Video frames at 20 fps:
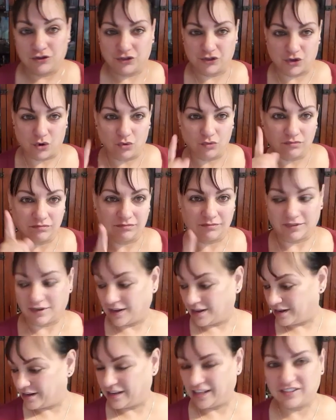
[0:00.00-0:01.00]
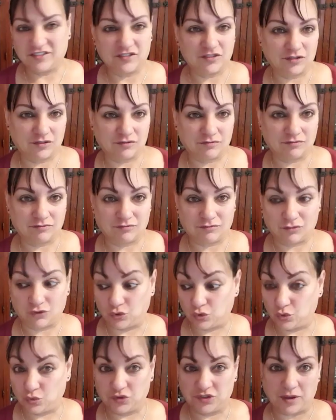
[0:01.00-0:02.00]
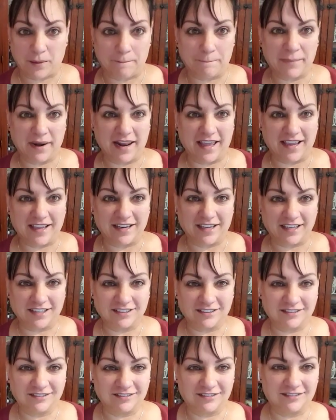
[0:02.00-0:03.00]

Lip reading: So let's do some plating.